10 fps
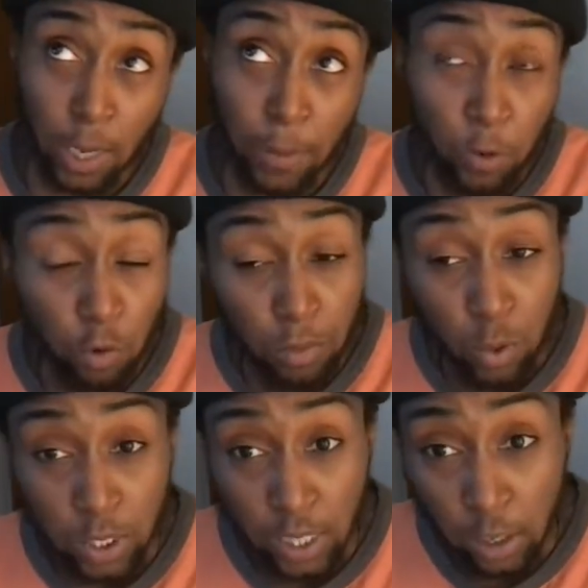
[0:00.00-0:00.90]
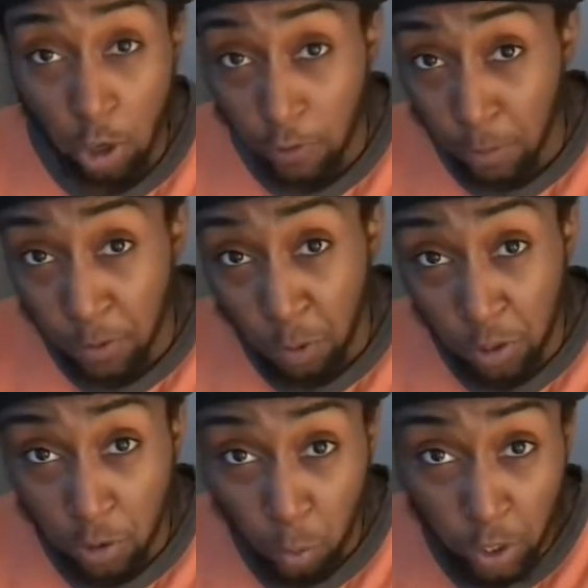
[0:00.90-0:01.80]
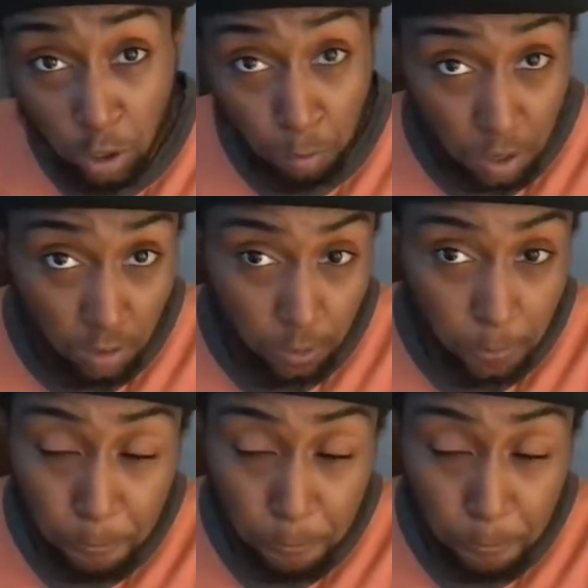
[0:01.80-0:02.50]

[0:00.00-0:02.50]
I'm not gonna be able to skate comfortably for another week or month.